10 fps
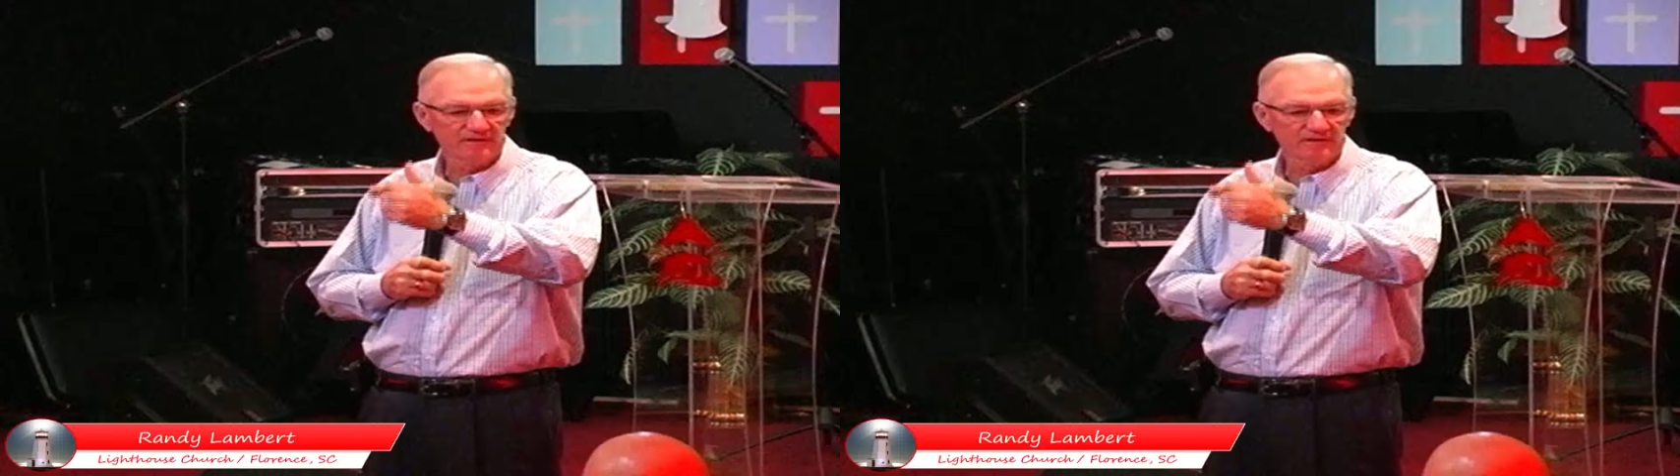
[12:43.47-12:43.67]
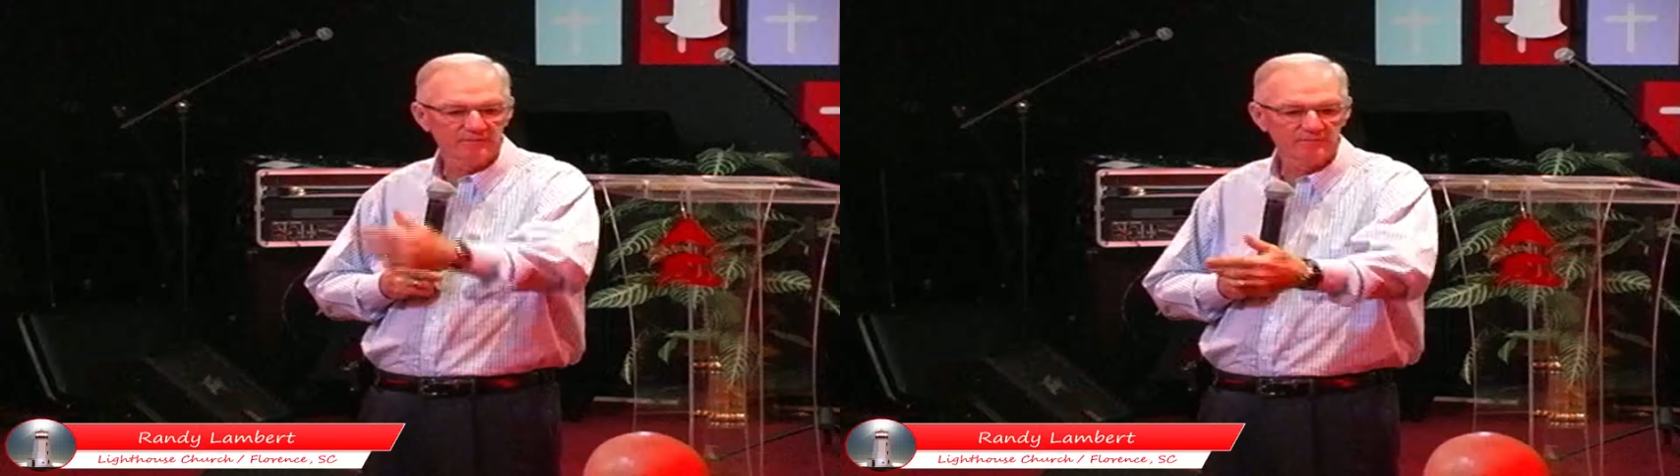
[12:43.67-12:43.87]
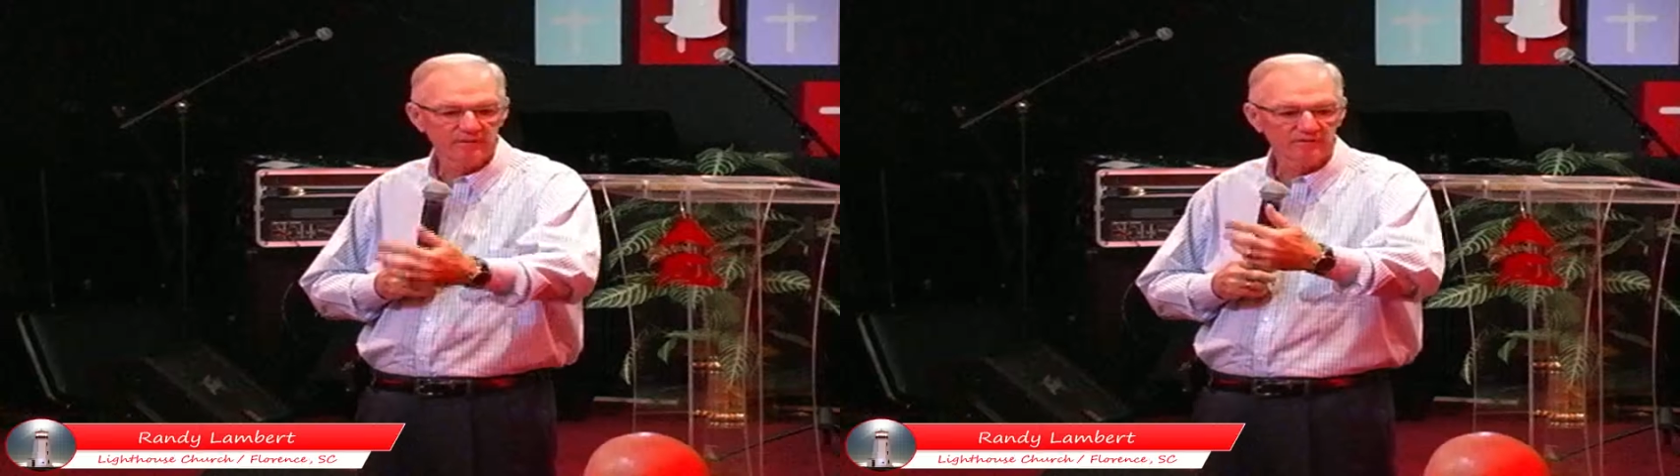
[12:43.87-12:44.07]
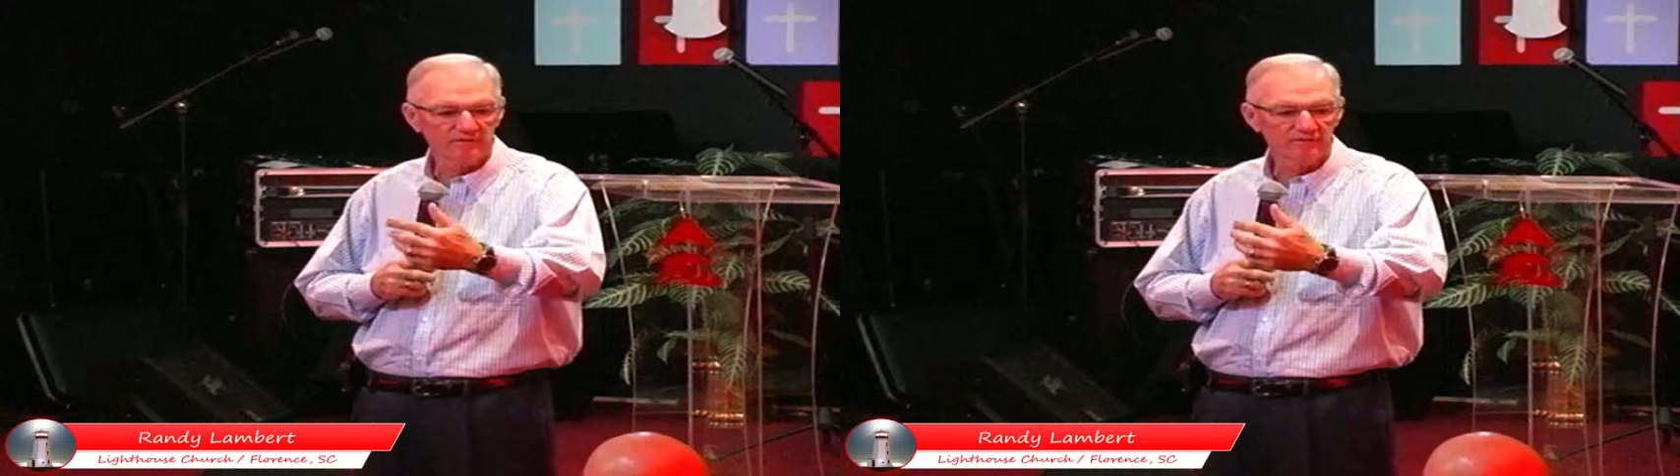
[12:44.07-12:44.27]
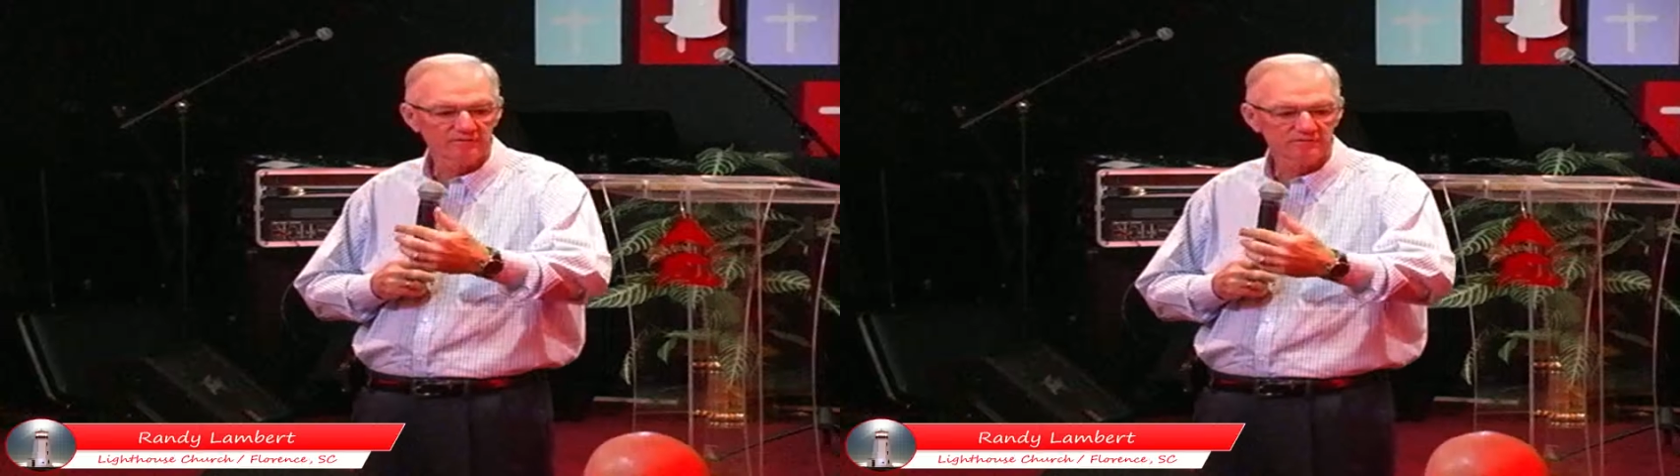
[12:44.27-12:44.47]
Come here, Brother
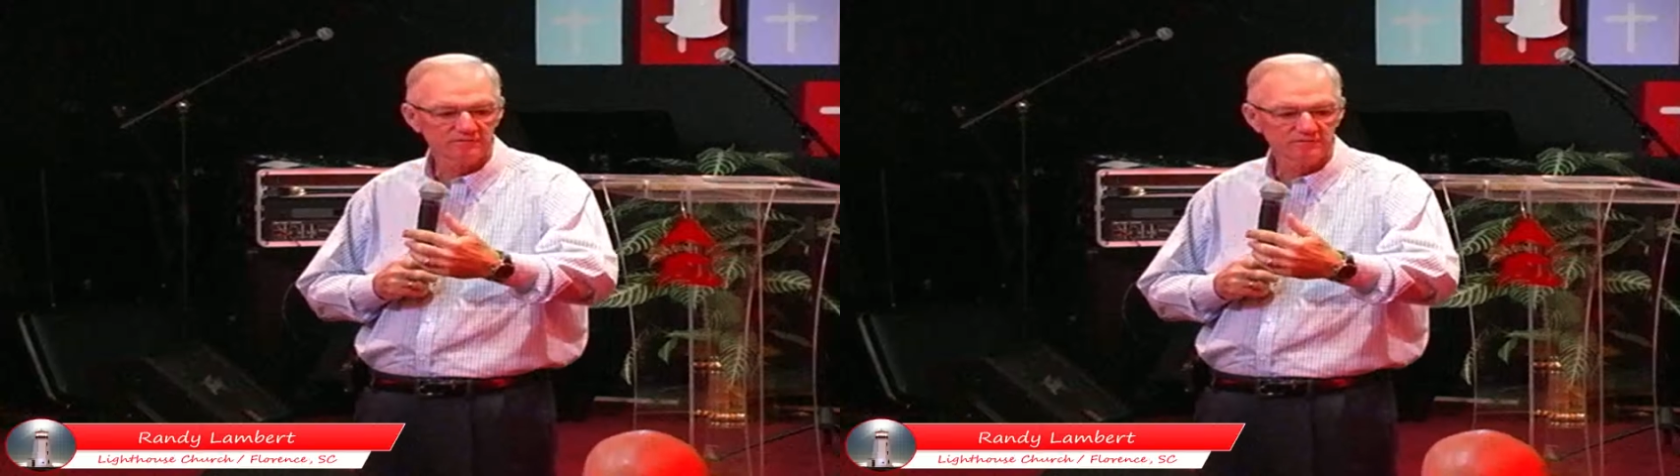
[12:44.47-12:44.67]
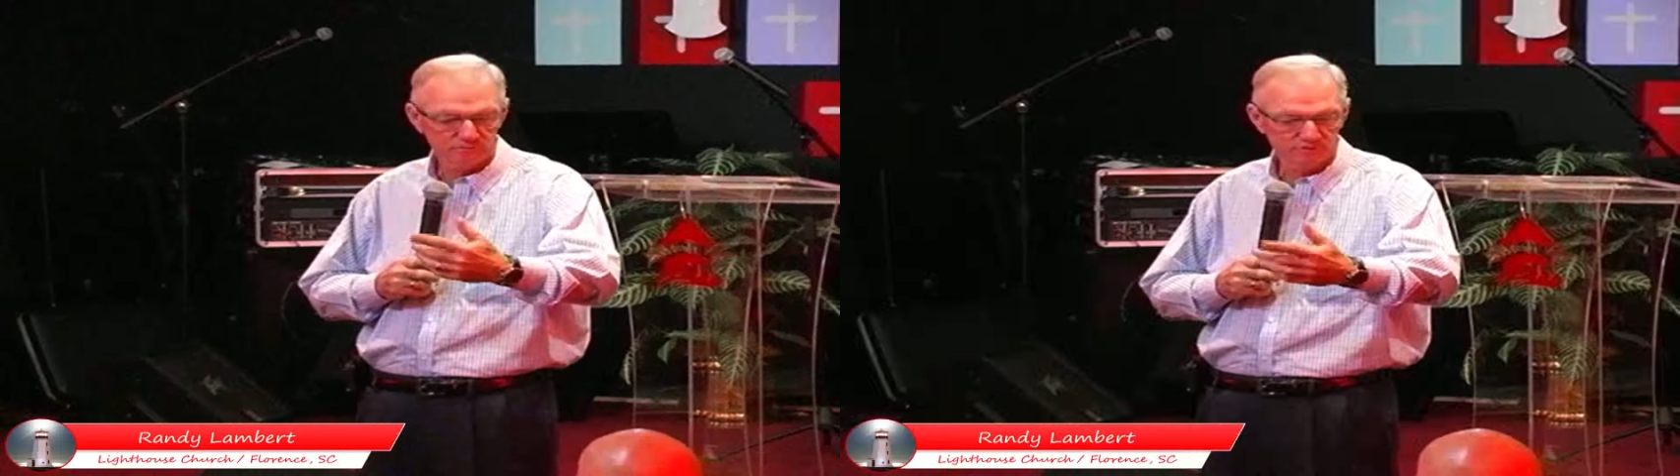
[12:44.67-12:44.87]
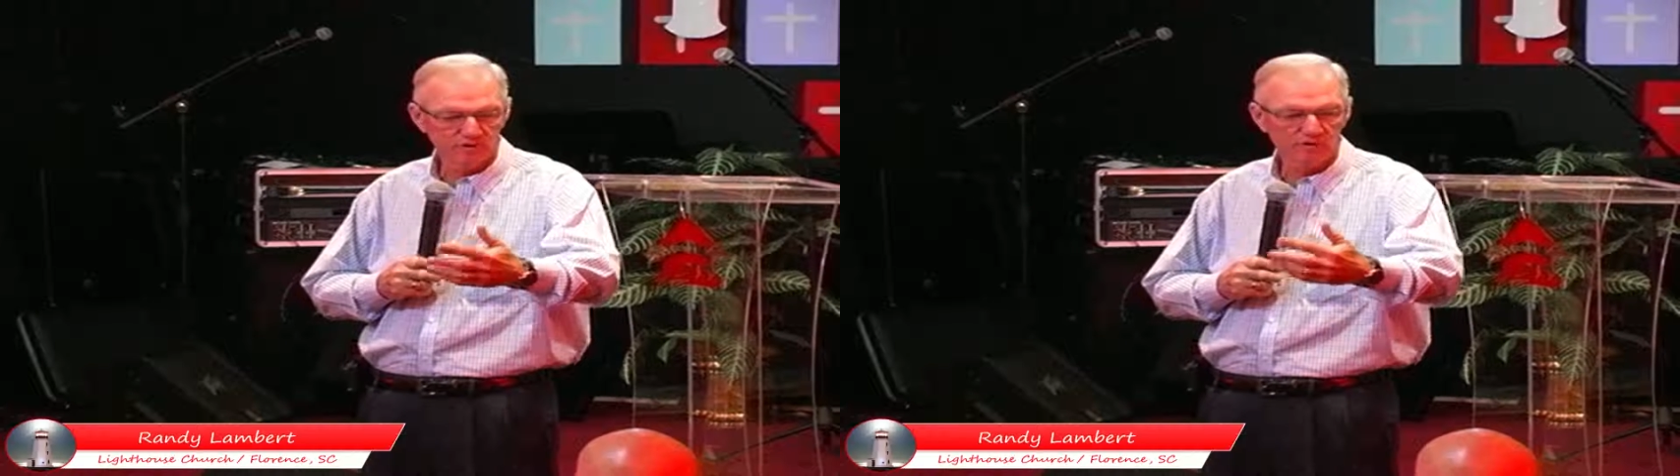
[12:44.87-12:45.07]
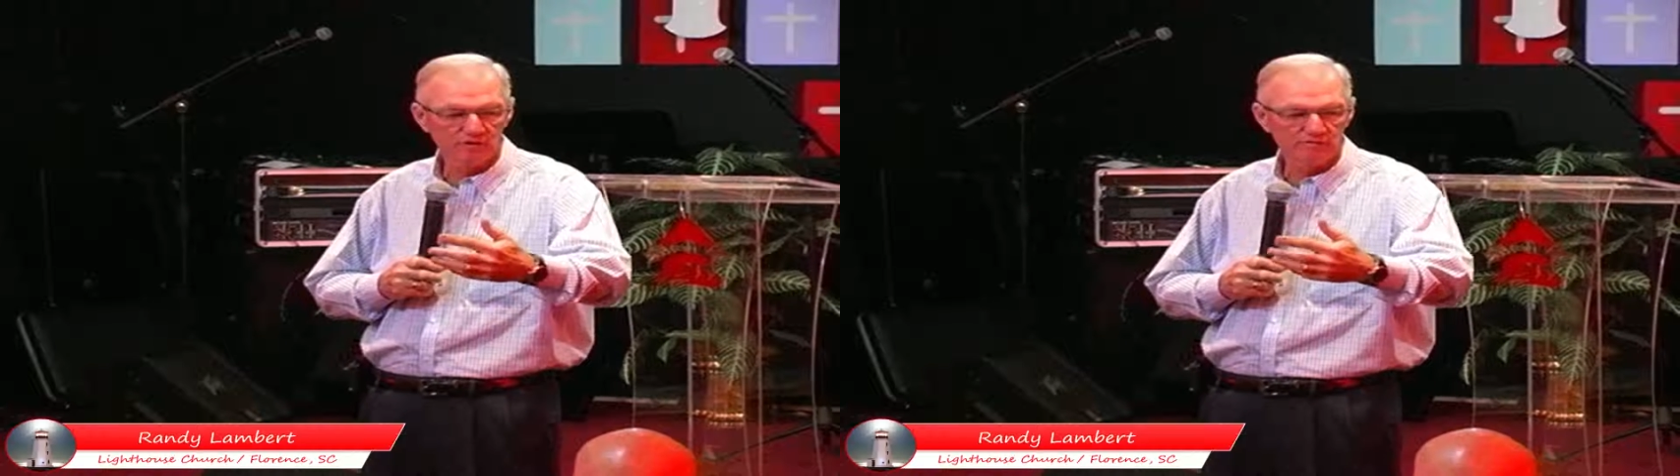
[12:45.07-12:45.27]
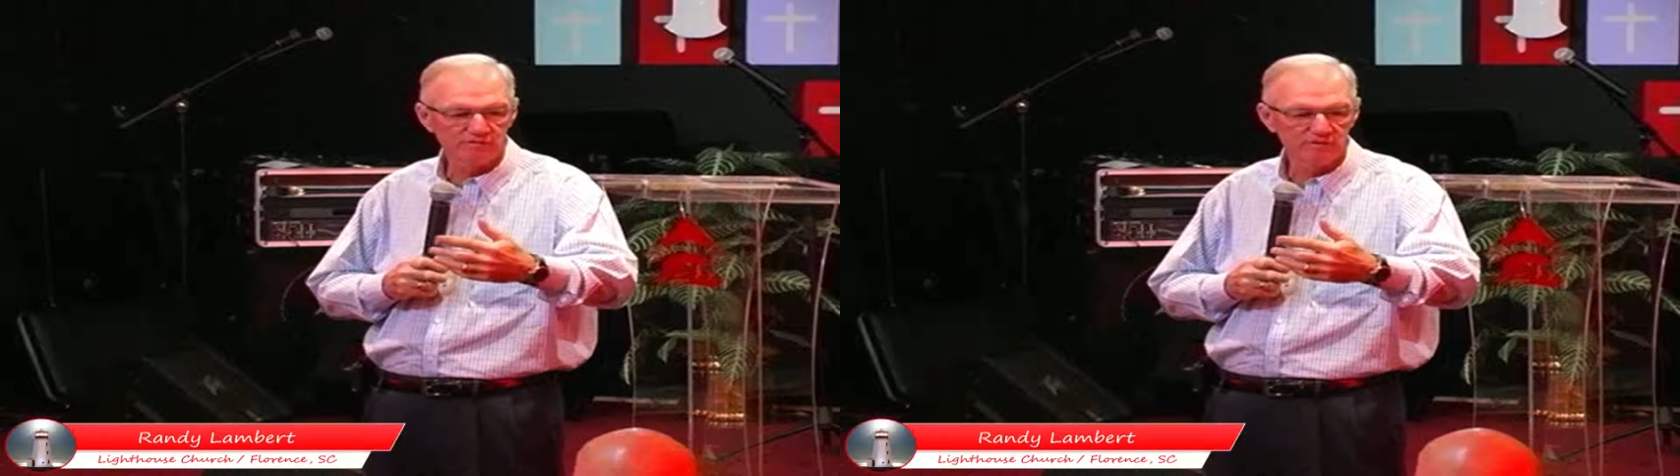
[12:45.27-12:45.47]
Earl. I want you to
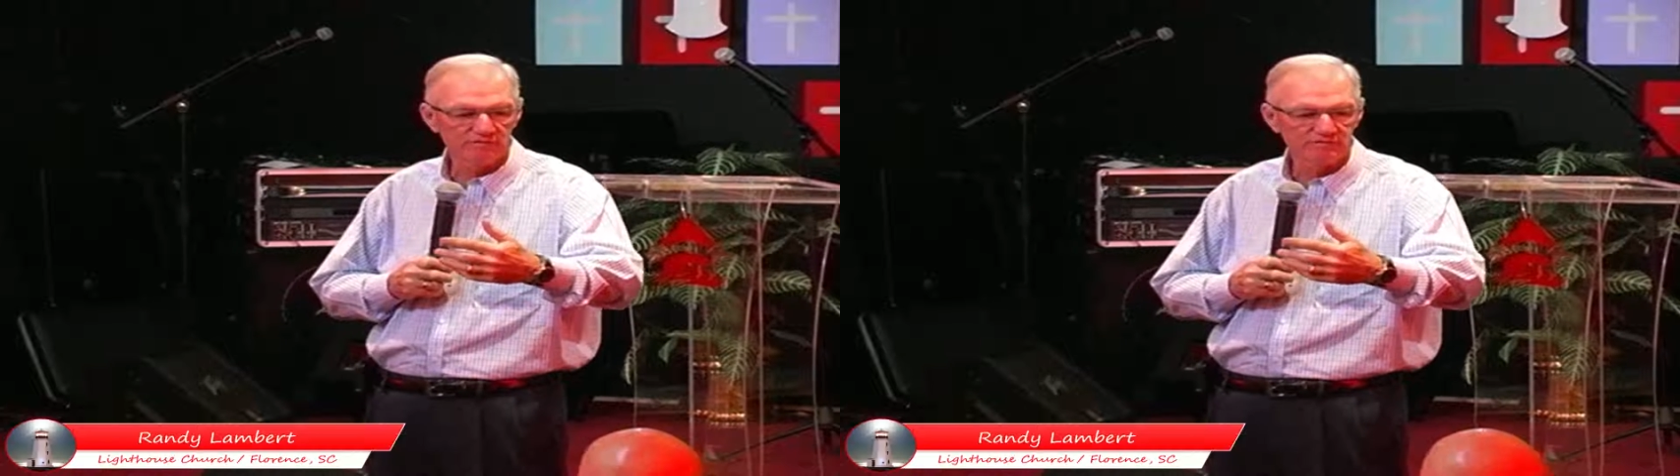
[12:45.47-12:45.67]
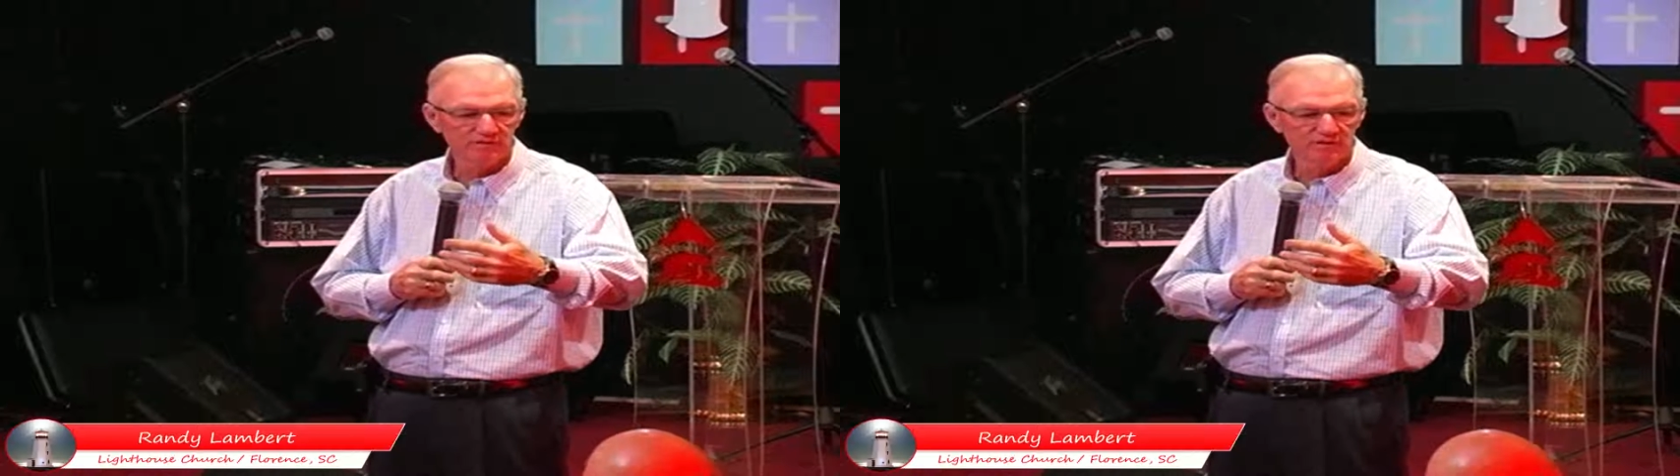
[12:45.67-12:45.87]
close service.